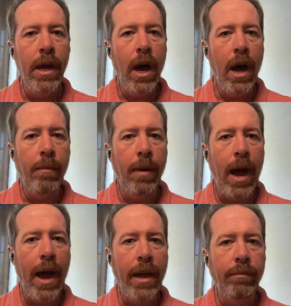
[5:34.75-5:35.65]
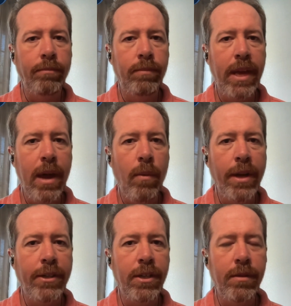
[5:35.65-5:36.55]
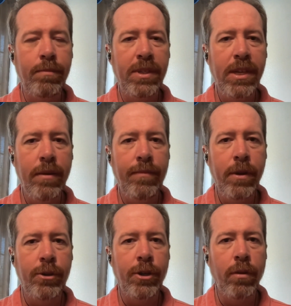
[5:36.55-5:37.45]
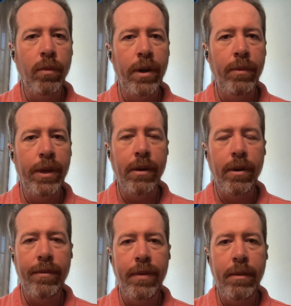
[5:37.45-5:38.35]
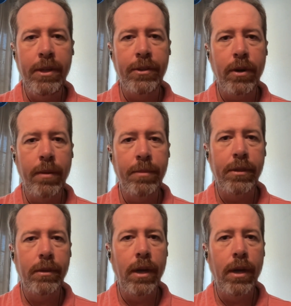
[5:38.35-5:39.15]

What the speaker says: I can't wait to see a future when we get rid of VBscript.